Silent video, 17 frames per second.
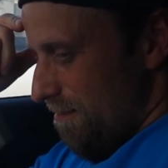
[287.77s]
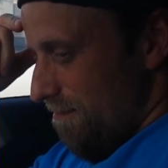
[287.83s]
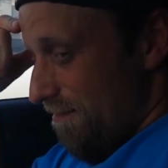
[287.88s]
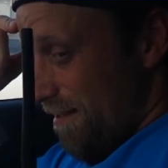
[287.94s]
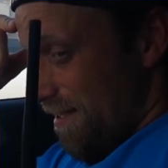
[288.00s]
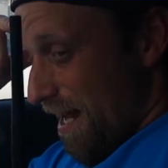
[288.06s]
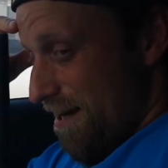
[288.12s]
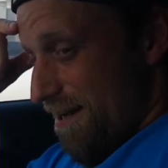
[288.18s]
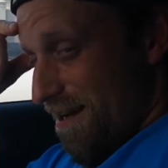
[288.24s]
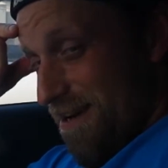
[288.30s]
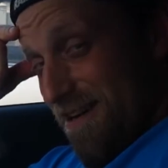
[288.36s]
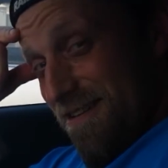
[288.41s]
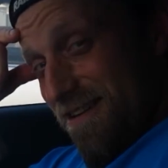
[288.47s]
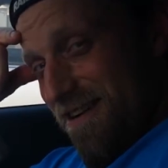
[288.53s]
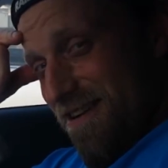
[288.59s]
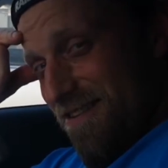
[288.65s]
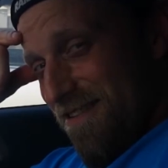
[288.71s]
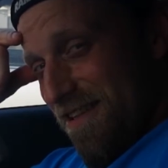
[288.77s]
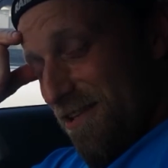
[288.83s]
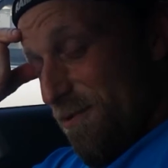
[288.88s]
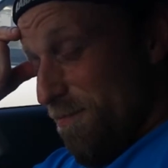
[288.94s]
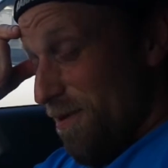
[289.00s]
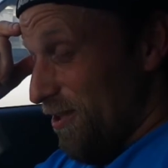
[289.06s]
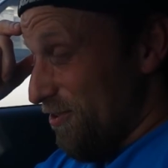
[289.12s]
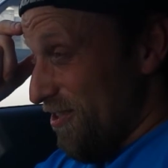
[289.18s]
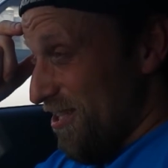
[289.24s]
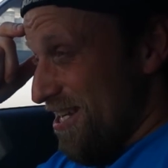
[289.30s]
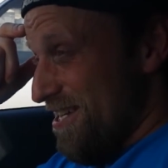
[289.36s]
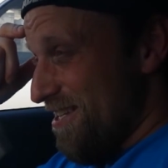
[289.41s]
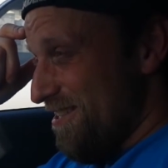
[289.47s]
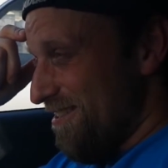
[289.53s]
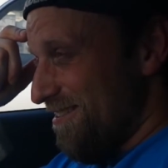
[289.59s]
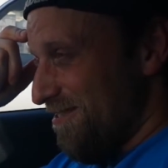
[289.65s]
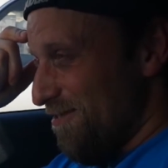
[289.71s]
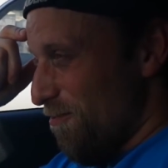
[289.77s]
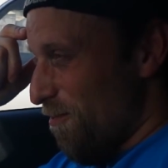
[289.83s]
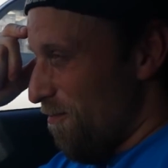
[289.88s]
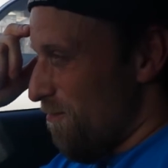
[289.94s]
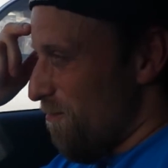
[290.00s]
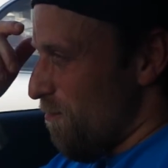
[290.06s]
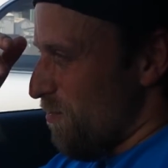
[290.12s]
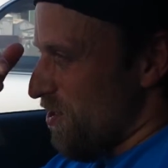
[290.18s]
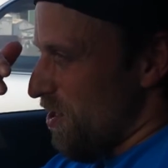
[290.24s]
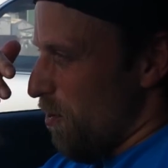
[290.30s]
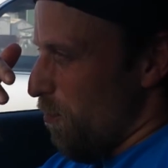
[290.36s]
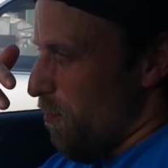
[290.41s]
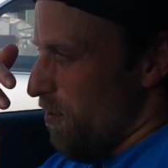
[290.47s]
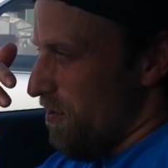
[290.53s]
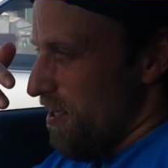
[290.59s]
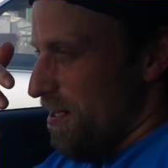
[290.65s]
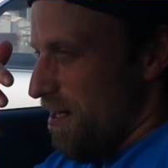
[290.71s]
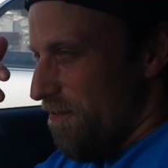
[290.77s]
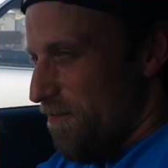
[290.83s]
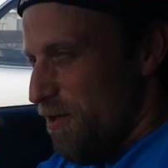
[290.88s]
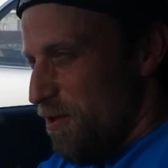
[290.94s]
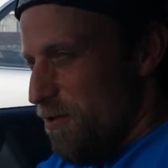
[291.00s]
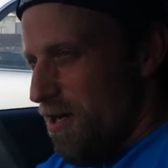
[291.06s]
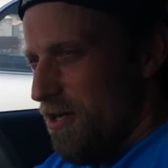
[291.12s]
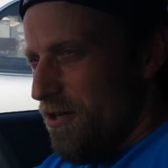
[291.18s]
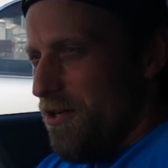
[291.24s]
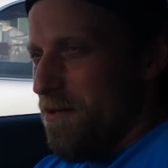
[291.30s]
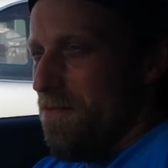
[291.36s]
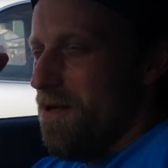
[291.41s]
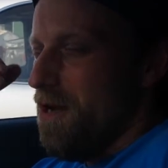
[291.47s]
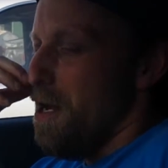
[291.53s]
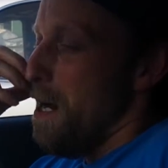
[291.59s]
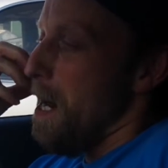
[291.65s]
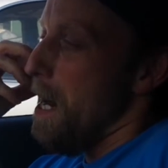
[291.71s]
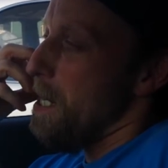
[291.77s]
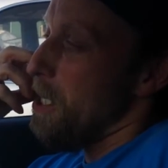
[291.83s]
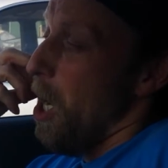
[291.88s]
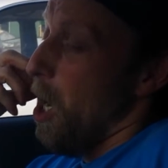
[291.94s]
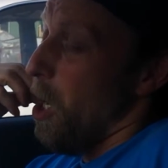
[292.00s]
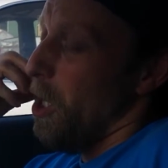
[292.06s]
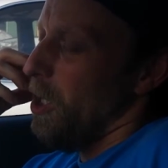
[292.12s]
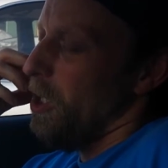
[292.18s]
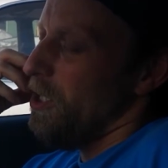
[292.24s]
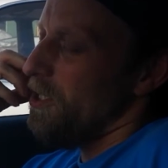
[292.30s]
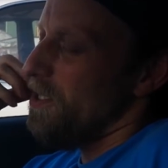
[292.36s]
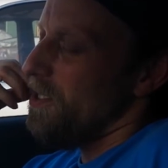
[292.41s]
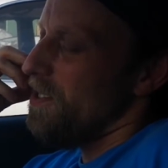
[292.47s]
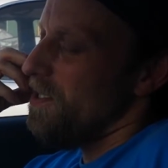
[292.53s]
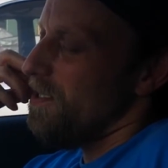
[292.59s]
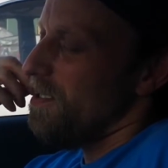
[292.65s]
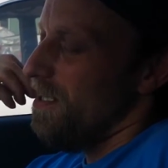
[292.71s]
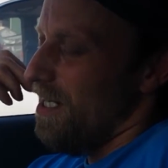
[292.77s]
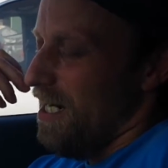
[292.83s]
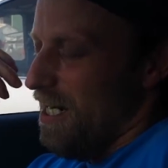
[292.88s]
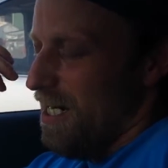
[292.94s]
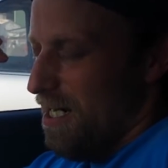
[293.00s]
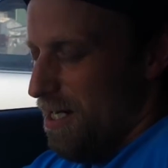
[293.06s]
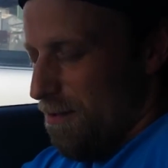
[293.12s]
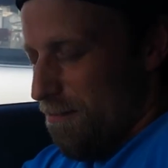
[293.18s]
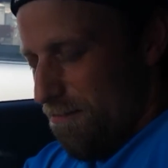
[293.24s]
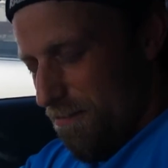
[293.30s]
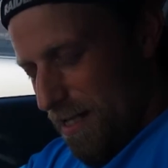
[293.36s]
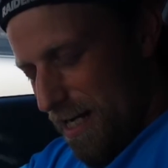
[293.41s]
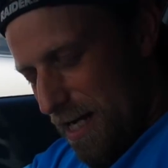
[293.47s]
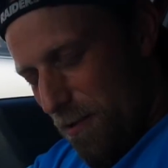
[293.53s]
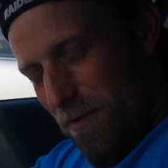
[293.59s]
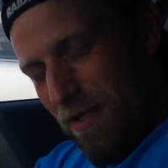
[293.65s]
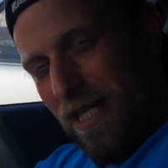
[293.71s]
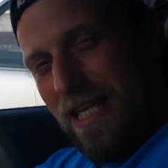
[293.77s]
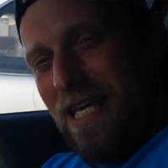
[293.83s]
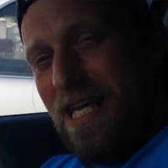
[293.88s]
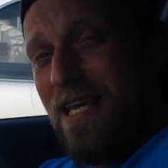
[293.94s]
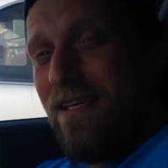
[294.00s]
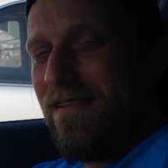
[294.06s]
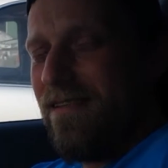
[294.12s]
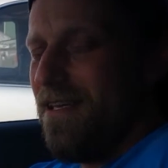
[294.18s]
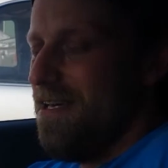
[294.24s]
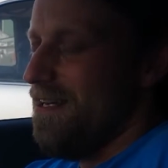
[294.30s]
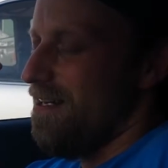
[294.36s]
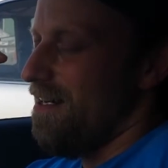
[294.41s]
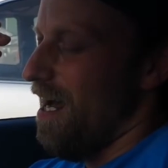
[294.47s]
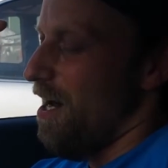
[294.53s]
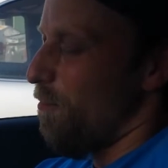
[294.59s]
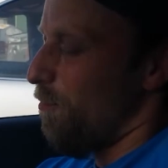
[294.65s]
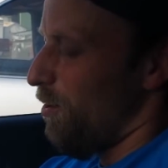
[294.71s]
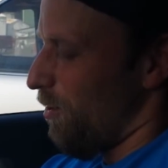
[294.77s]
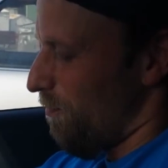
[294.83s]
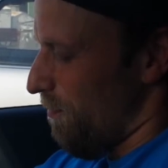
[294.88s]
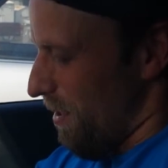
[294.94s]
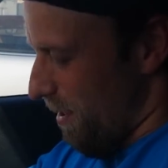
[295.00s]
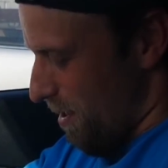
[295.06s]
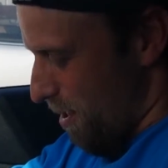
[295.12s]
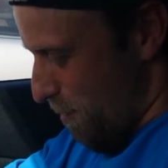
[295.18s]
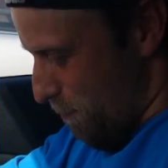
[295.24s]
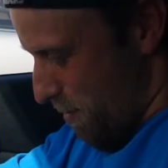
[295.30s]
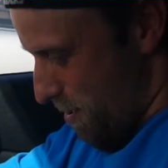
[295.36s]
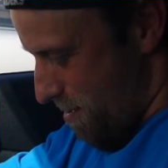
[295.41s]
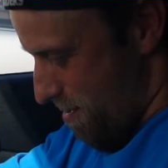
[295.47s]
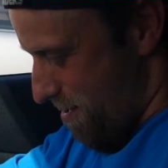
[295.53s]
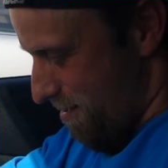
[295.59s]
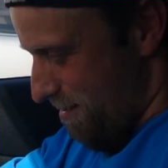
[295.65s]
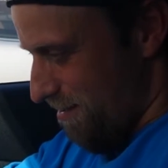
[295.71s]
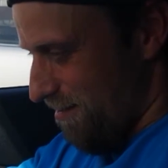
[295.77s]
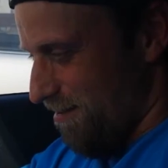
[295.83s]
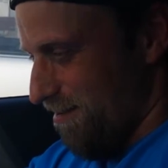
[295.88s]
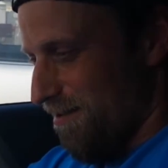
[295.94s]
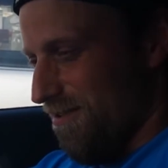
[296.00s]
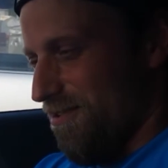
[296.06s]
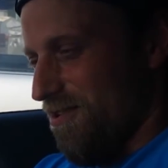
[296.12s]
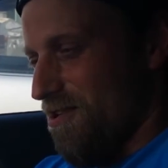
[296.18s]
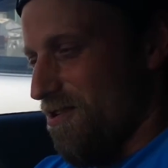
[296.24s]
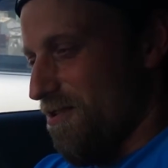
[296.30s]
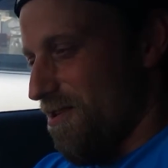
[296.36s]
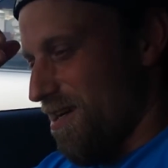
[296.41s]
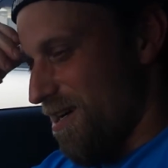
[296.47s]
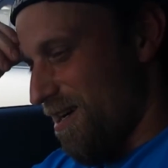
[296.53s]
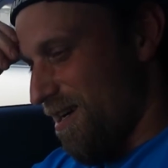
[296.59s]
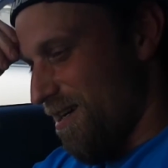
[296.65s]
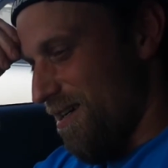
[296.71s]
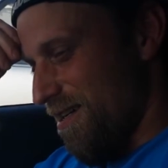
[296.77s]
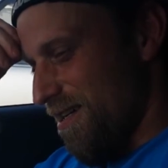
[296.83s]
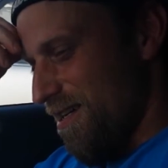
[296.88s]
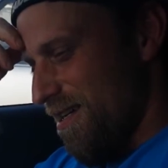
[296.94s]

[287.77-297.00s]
setting on here that's built in. So within a few hundred yards, anyone that keys in, I will pick up on it. So